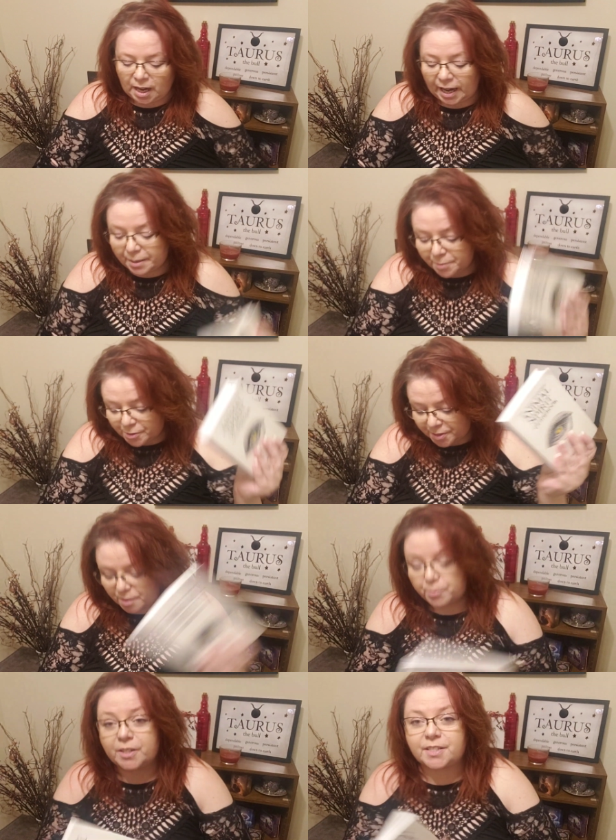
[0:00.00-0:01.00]
I am using the
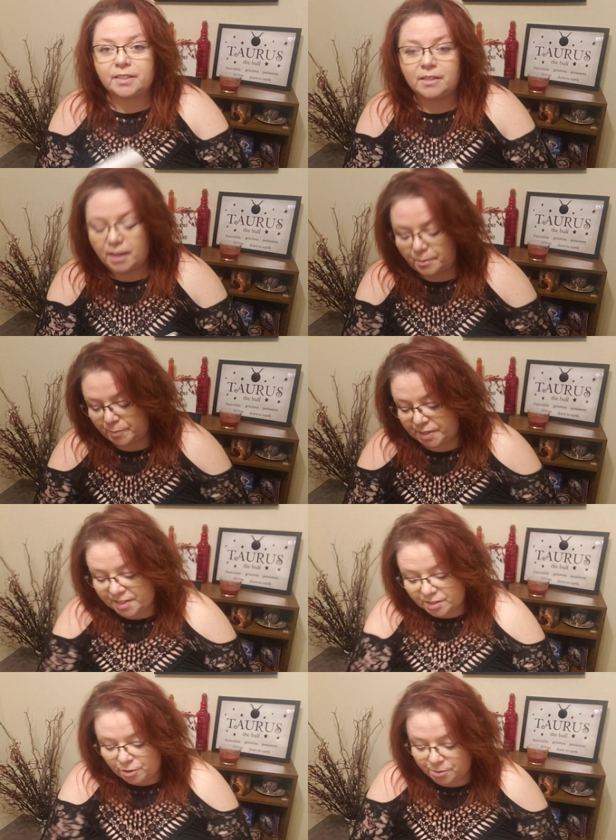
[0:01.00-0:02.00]
book still. This
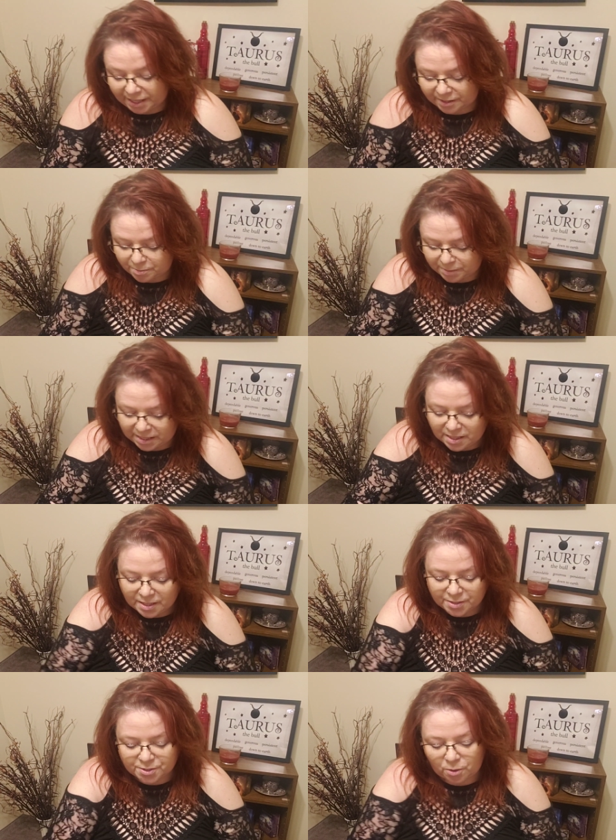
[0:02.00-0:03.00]
is a new deck to me,
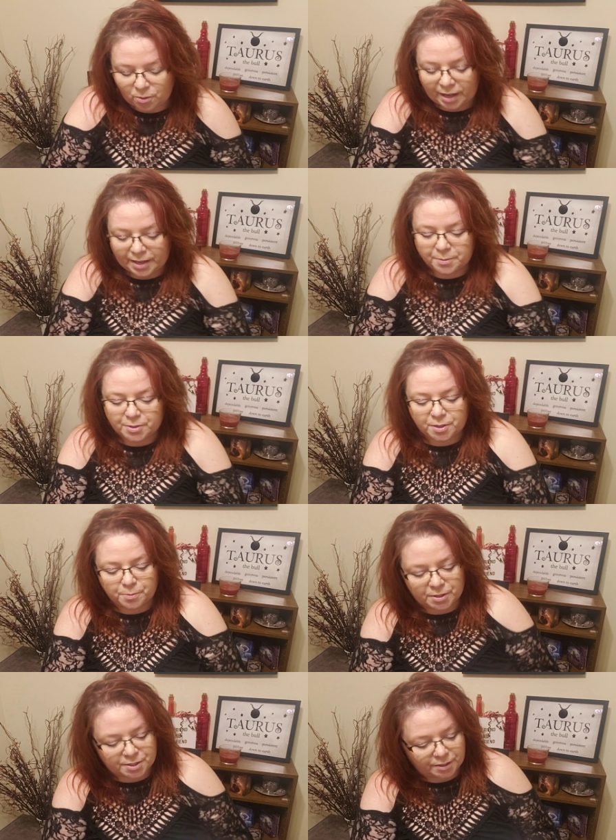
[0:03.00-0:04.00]
so I am using the
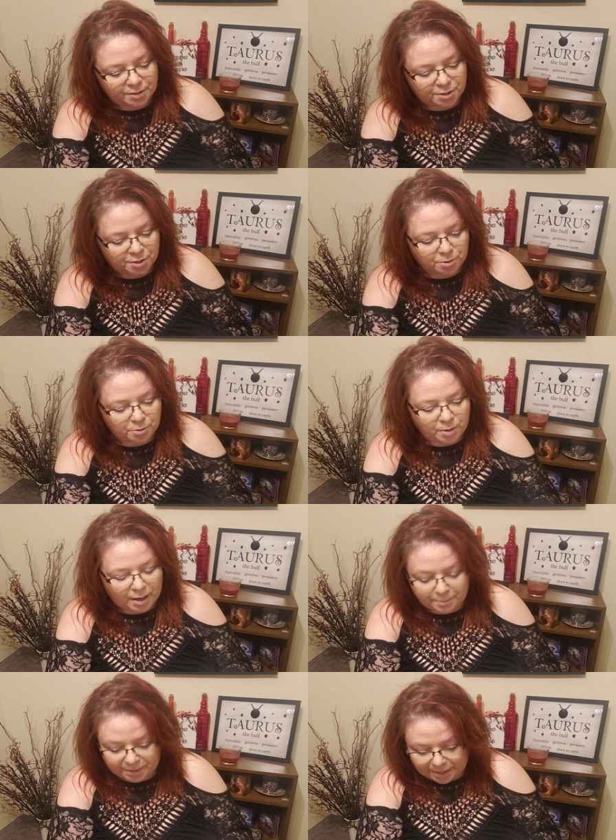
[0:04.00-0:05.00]
book still
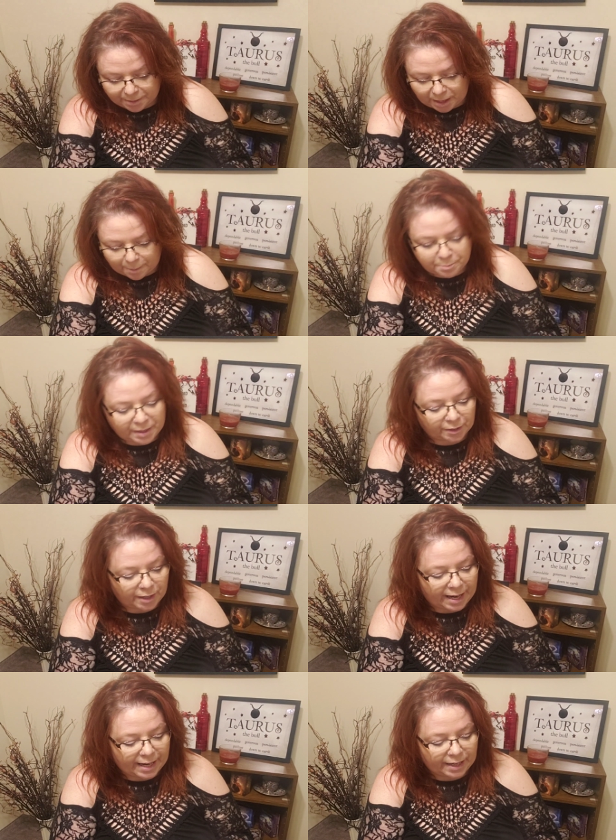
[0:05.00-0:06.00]
to get a better
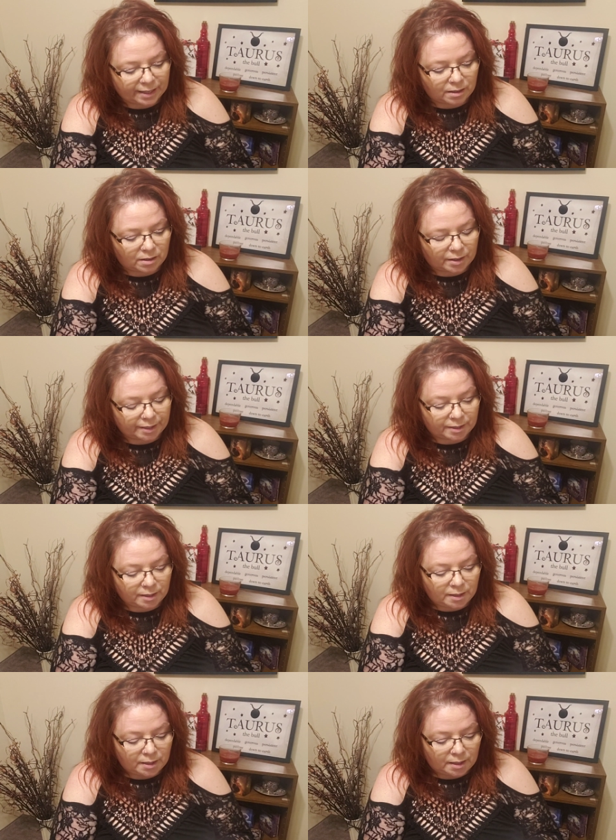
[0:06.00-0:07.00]
hang on
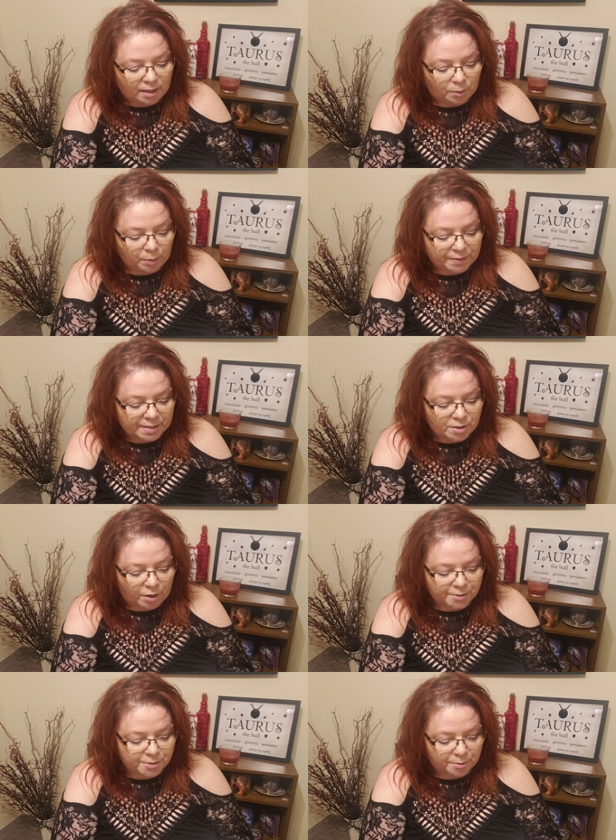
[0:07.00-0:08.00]
what these
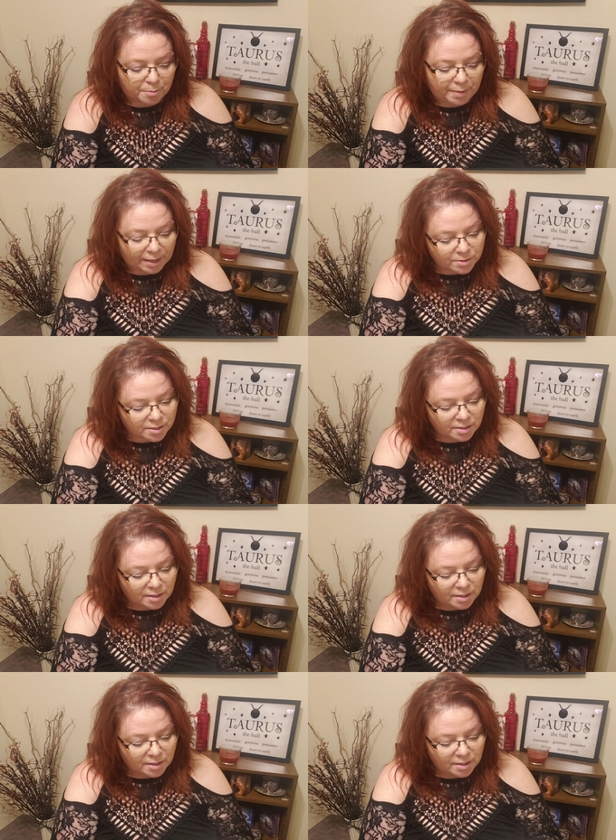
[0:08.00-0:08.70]
cards are about.